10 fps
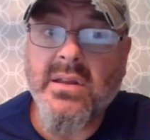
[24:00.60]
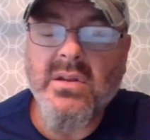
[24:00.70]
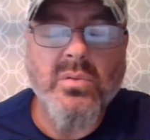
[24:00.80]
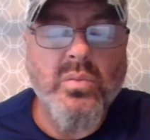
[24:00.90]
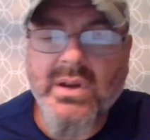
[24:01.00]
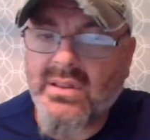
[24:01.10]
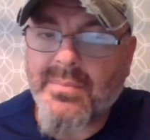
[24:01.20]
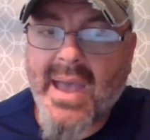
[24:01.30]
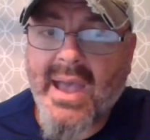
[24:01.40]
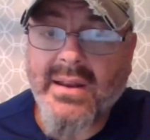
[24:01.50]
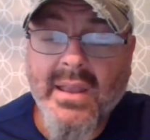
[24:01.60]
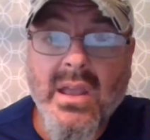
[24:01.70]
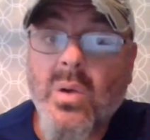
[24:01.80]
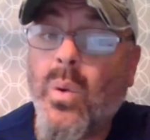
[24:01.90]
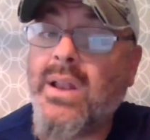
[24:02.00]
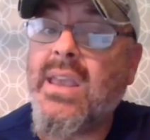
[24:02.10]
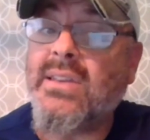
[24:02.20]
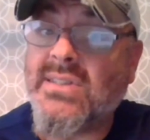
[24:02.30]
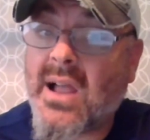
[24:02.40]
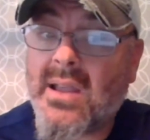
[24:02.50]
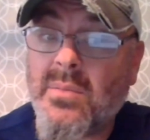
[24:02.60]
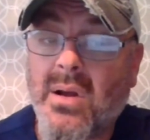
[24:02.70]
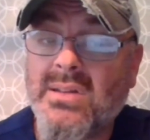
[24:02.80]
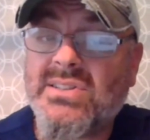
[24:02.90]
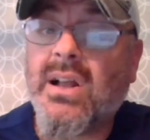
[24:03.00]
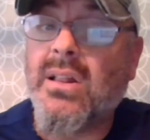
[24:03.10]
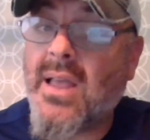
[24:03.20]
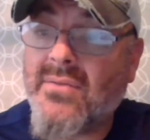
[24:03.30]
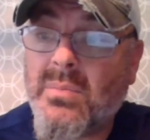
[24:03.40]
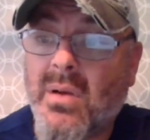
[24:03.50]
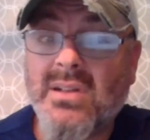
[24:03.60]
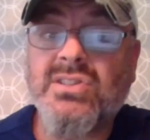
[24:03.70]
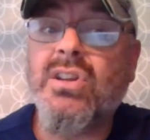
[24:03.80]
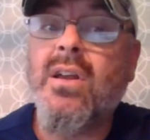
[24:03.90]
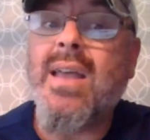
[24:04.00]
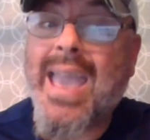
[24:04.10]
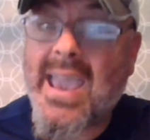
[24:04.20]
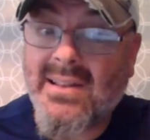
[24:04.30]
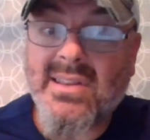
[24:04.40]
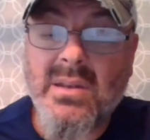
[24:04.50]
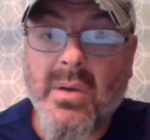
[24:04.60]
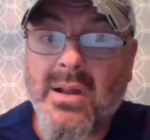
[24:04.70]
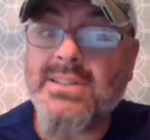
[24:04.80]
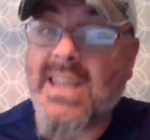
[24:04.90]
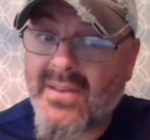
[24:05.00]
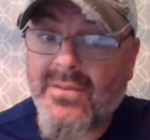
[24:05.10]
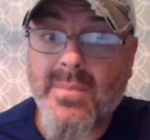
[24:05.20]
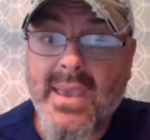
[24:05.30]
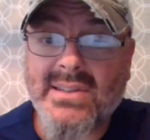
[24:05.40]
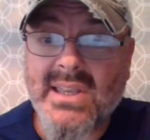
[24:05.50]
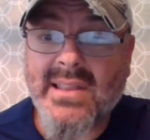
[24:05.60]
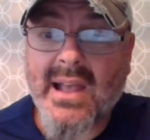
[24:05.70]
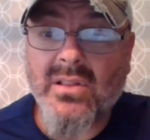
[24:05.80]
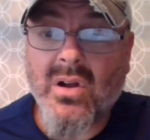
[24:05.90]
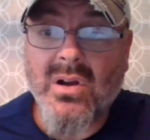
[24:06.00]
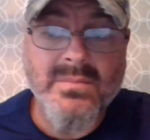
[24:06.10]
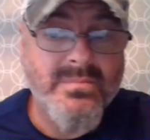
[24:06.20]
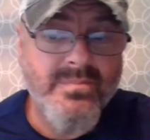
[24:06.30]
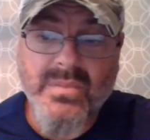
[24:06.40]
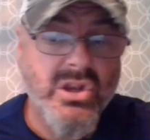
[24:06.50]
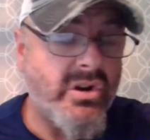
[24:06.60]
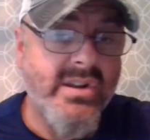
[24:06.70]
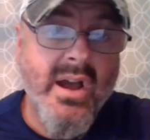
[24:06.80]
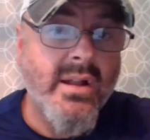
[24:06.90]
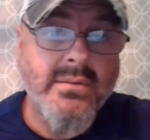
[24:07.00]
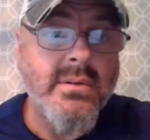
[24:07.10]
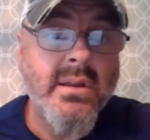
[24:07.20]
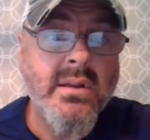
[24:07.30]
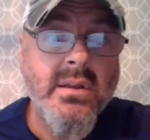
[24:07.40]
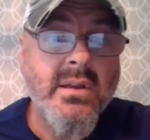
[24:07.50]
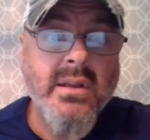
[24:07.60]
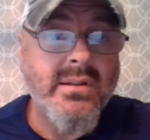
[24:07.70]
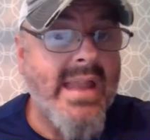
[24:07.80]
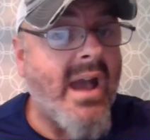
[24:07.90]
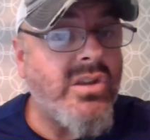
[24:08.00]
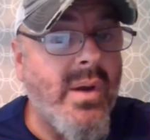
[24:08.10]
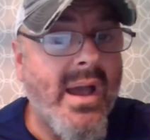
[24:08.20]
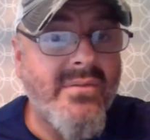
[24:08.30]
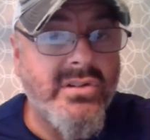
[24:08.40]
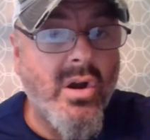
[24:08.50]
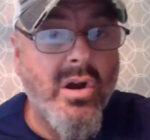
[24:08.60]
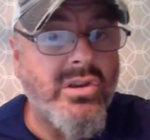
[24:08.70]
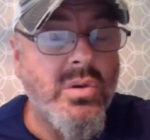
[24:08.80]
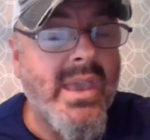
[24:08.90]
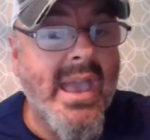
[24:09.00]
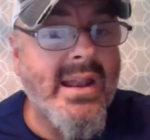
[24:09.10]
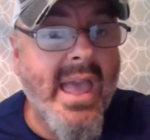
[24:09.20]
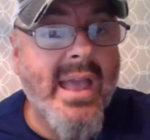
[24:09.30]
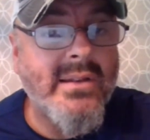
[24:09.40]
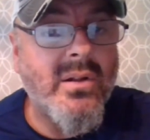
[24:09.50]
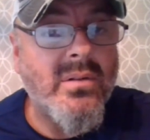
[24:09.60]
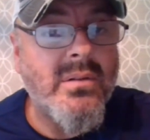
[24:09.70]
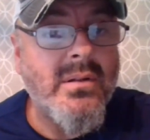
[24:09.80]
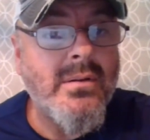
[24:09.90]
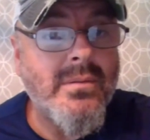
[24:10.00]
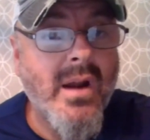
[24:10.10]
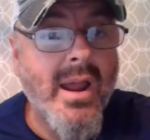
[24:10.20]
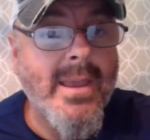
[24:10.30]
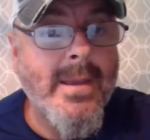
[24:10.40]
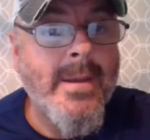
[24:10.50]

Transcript: really bad. When he's 9 months, 11 months, 18 months, if he makes it that long, you're done. Now you have a dog you can't handle, right?